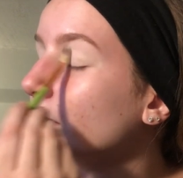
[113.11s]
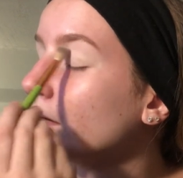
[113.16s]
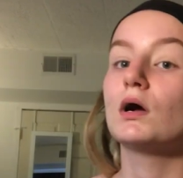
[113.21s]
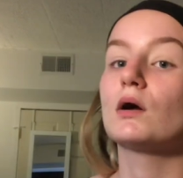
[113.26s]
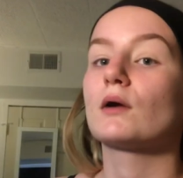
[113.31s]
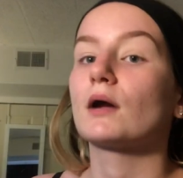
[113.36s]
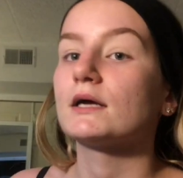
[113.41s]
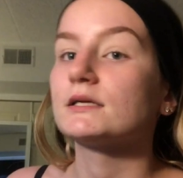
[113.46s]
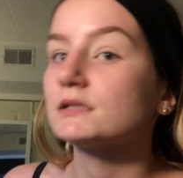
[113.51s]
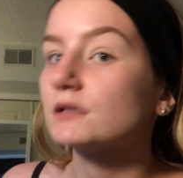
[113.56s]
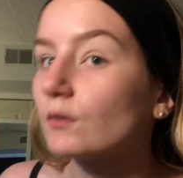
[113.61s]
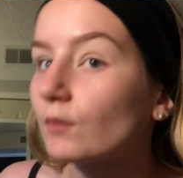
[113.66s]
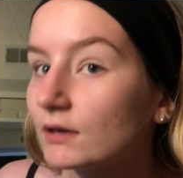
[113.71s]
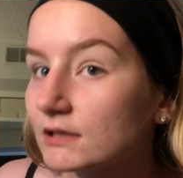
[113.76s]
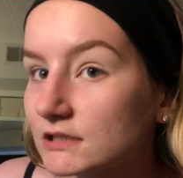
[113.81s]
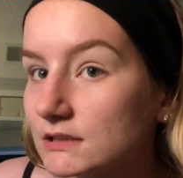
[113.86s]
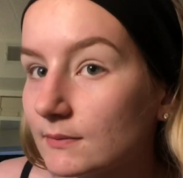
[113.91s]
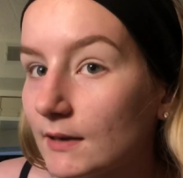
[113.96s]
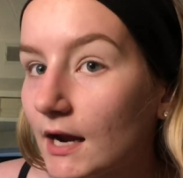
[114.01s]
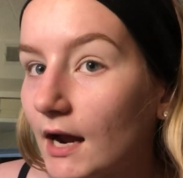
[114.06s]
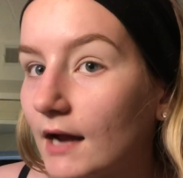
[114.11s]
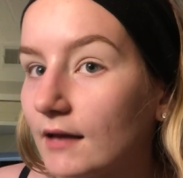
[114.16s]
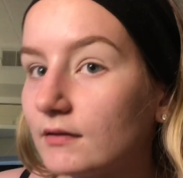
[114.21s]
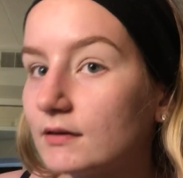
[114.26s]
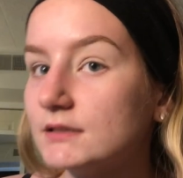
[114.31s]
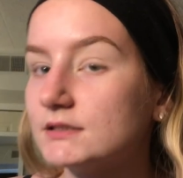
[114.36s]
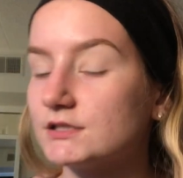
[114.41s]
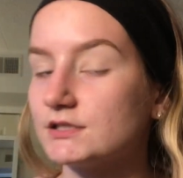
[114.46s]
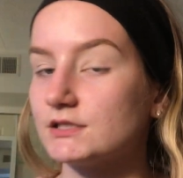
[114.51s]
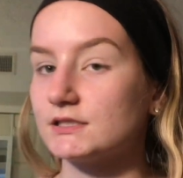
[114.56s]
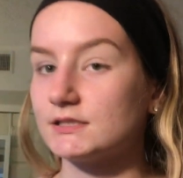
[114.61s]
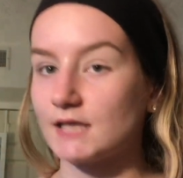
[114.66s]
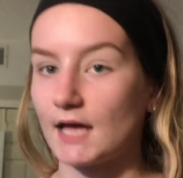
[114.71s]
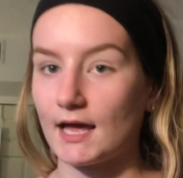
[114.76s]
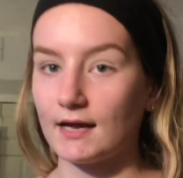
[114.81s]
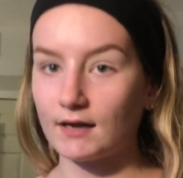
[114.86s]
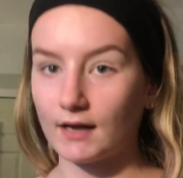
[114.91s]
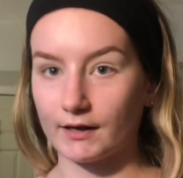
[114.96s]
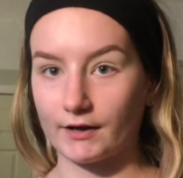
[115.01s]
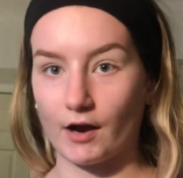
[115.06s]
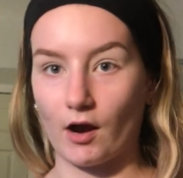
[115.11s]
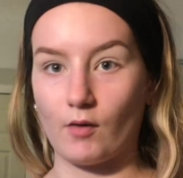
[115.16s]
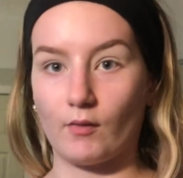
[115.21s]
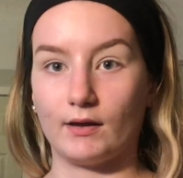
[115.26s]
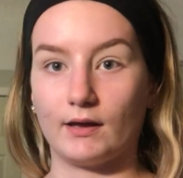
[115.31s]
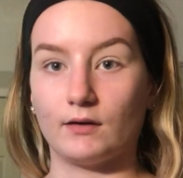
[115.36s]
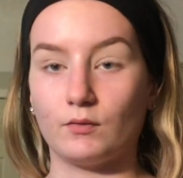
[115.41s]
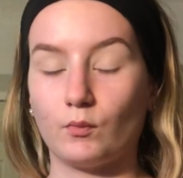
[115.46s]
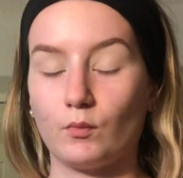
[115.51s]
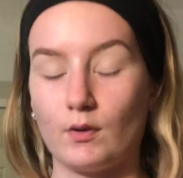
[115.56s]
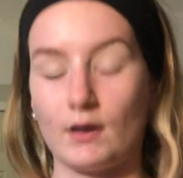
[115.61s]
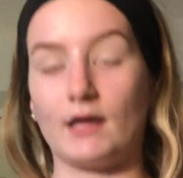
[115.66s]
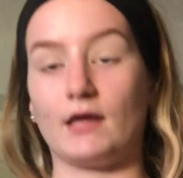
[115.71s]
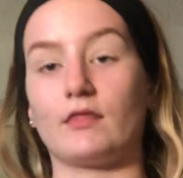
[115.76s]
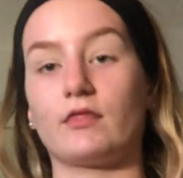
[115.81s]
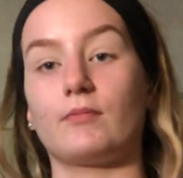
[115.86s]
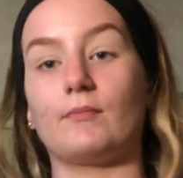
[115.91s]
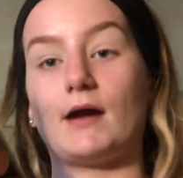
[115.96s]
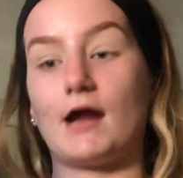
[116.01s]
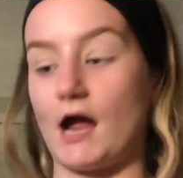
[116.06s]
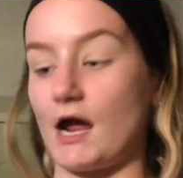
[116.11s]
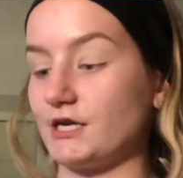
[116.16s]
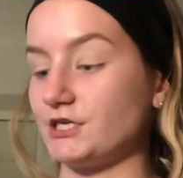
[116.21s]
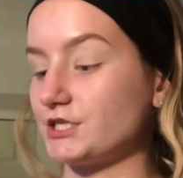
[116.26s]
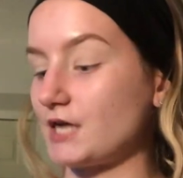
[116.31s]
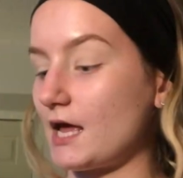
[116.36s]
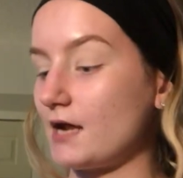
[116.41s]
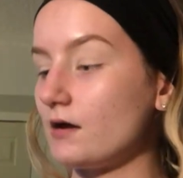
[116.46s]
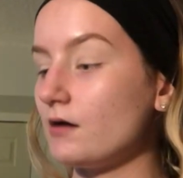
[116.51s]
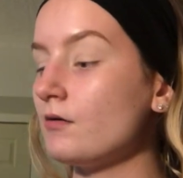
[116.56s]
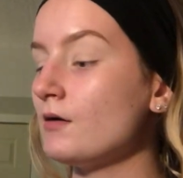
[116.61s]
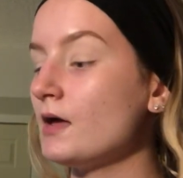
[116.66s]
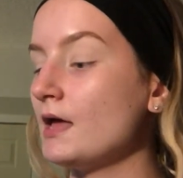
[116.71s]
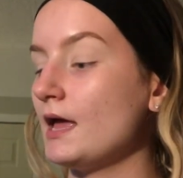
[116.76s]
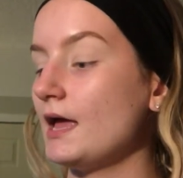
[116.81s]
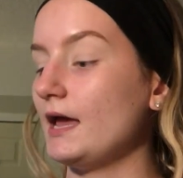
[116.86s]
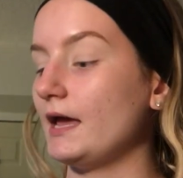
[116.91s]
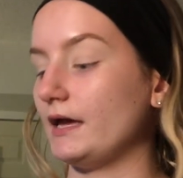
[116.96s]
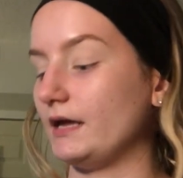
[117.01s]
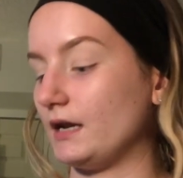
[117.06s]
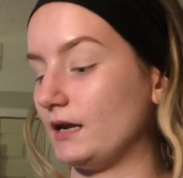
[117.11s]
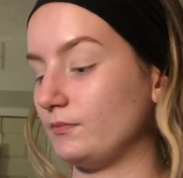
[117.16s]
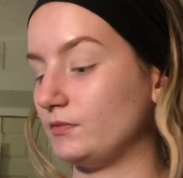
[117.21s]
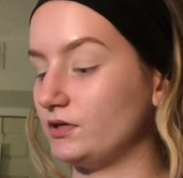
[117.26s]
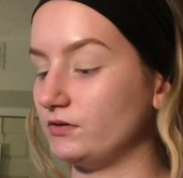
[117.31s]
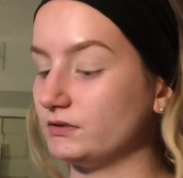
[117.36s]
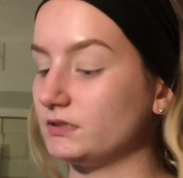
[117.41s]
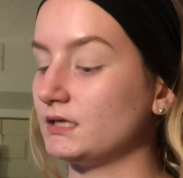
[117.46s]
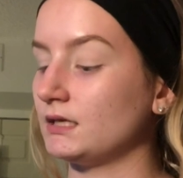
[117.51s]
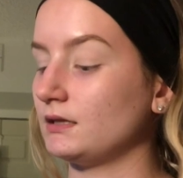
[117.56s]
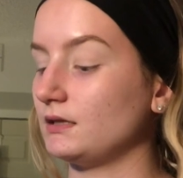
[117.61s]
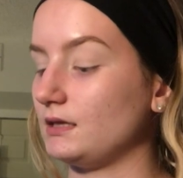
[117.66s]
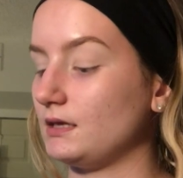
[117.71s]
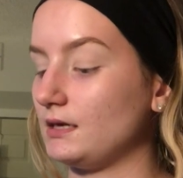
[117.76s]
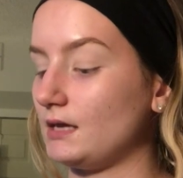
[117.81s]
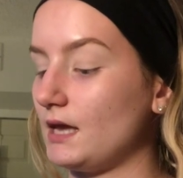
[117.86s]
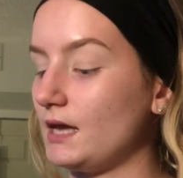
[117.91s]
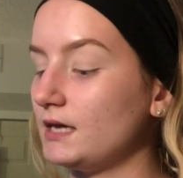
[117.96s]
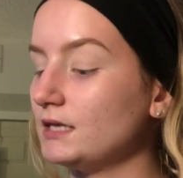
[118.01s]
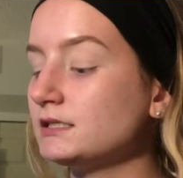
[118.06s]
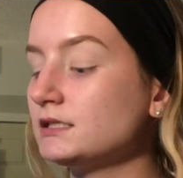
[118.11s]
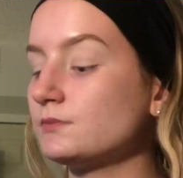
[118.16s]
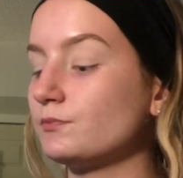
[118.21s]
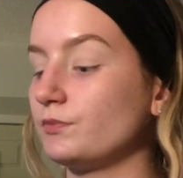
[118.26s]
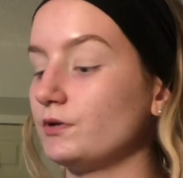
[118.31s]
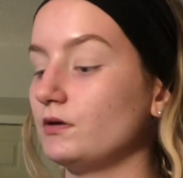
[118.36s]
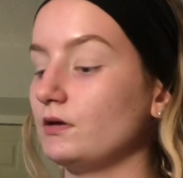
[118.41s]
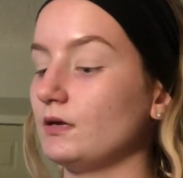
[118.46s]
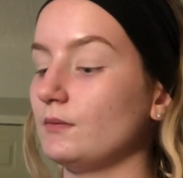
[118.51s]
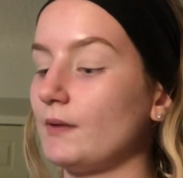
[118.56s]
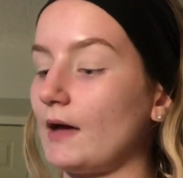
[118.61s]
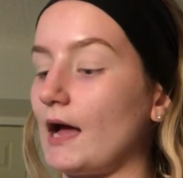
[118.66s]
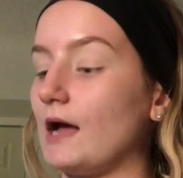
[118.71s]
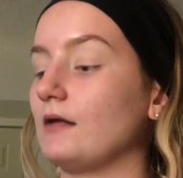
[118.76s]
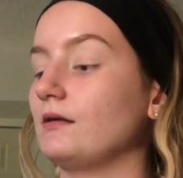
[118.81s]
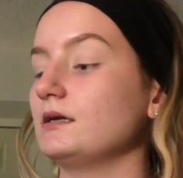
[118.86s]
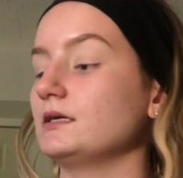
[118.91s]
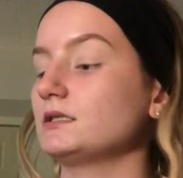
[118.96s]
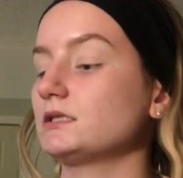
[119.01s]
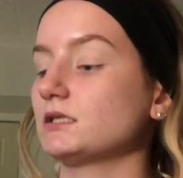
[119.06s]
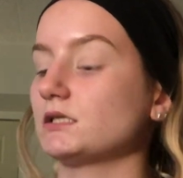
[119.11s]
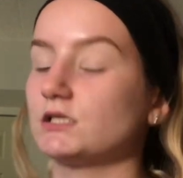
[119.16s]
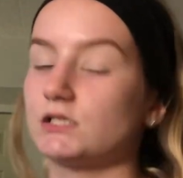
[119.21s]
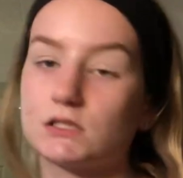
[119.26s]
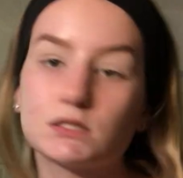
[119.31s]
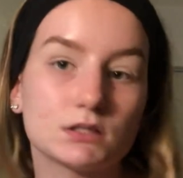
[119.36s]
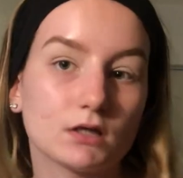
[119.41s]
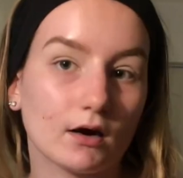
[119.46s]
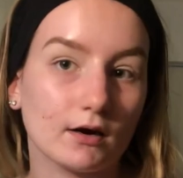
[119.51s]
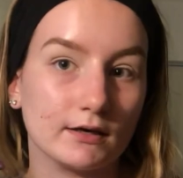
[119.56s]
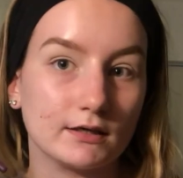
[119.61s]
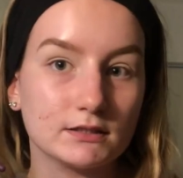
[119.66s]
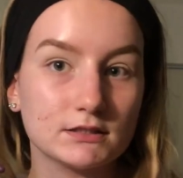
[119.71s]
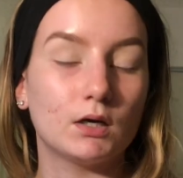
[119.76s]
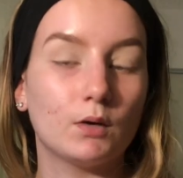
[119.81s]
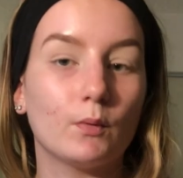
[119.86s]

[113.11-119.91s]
Okay, so once my eyelids are set, I go in with my eyeshadow, and I'm using the Ace Beauty palette to start.